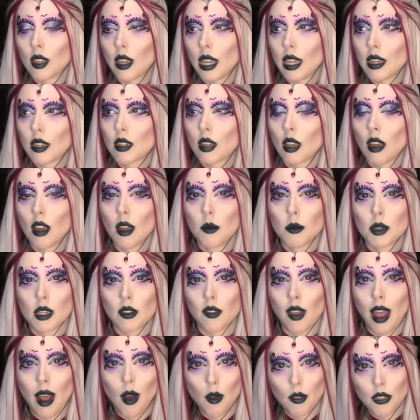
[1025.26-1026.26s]
that in terms of
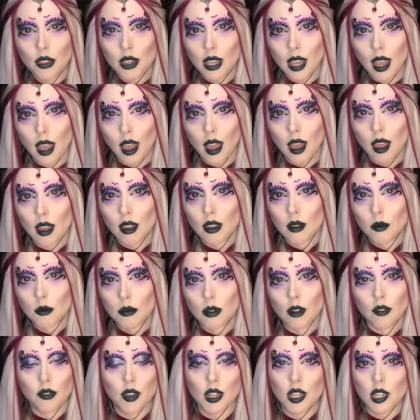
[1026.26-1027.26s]
healthcare
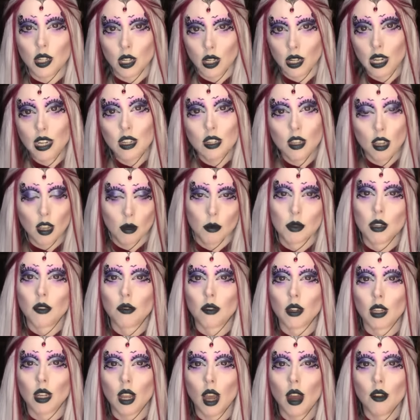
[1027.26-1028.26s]
provision, in terms of
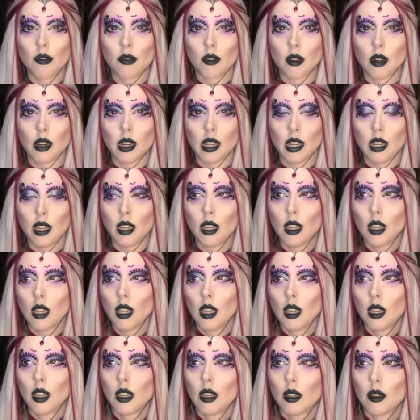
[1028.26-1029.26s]
recovery,
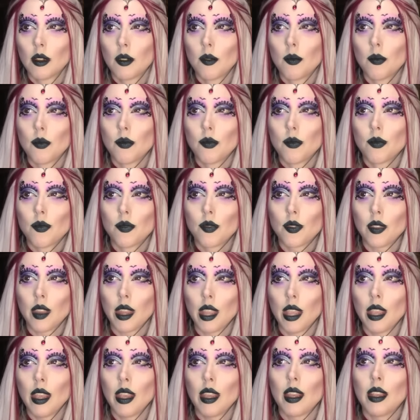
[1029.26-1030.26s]

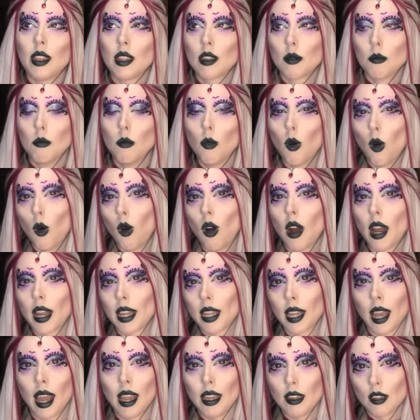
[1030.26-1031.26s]
it is more a
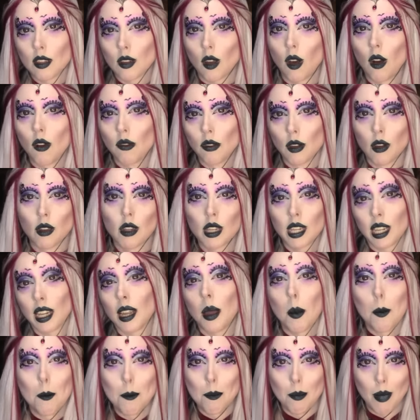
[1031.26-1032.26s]
case of looking
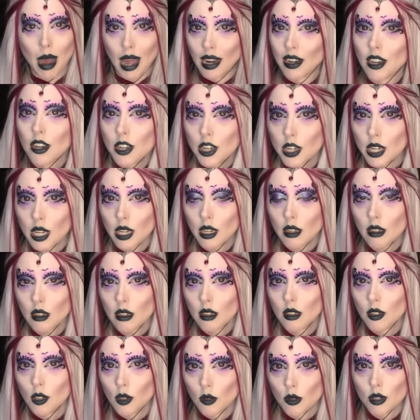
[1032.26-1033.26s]
at managing
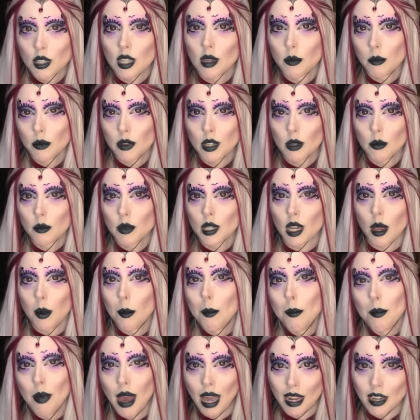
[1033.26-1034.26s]
your symptoms
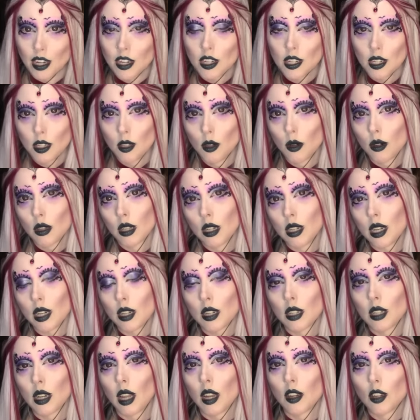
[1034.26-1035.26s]
and managing your
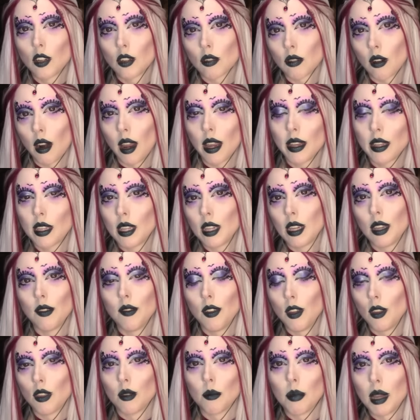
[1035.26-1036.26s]
condition and trying to give
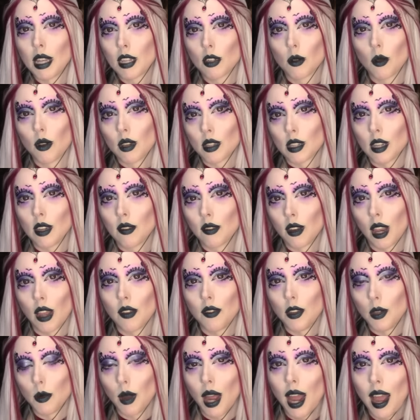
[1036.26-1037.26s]
you the best quality of
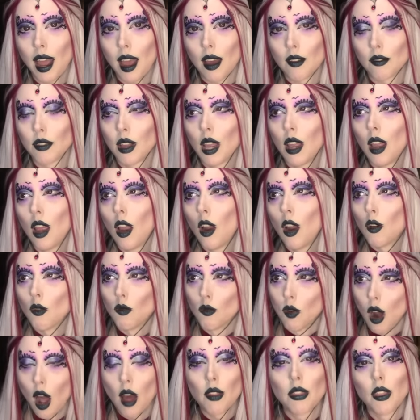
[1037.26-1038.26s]
life you have,
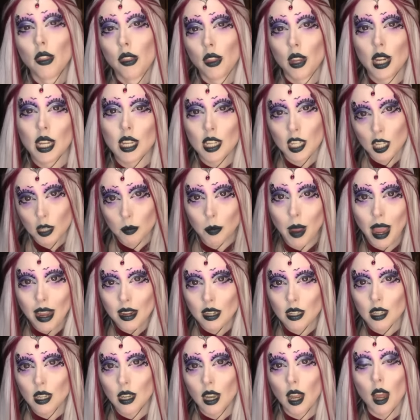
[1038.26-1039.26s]
rather than
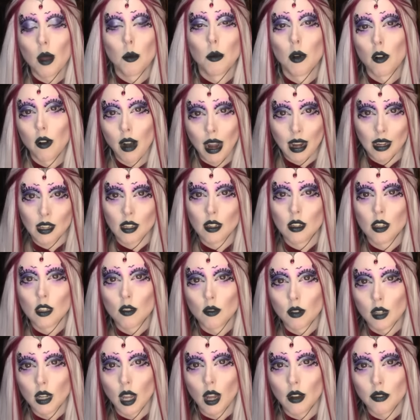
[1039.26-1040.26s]
expecting a miraculous
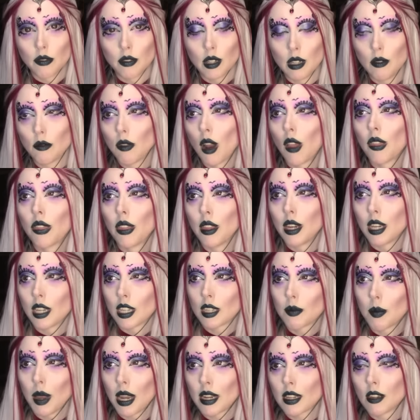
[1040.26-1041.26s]
recovery, rather than
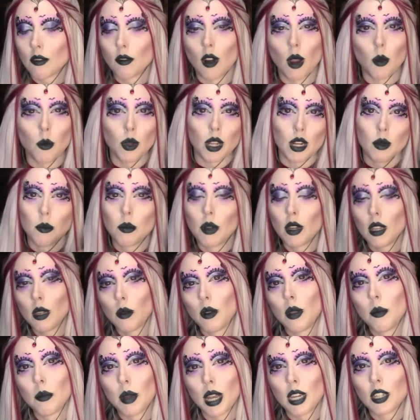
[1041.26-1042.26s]
expecting, right, we're going to put you
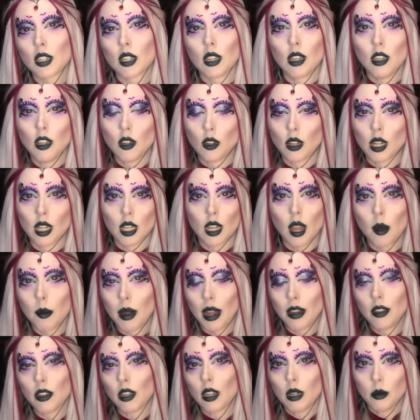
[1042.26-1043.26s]
inpatient and you're going to come out
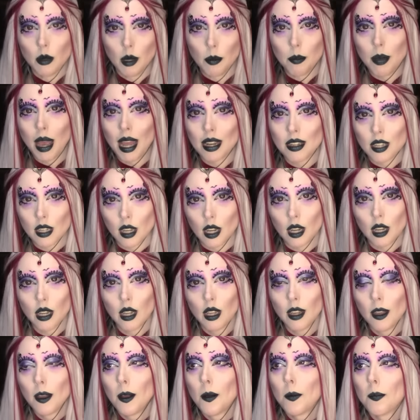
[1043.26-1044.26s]
and you're going to be better.
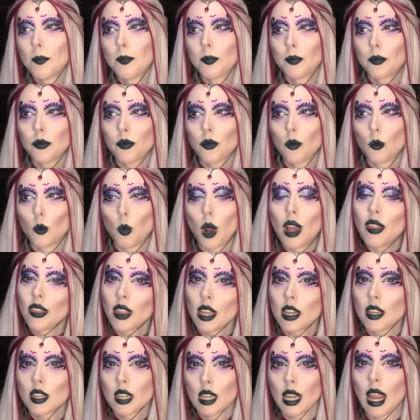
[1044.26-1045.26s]
When
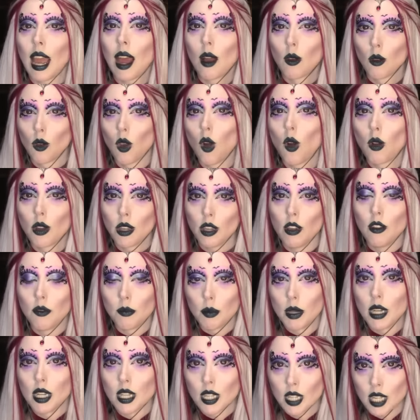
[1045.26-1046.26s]
they see how long you've
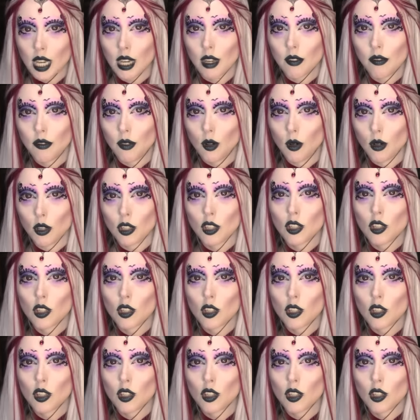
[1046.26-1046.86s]
been sick for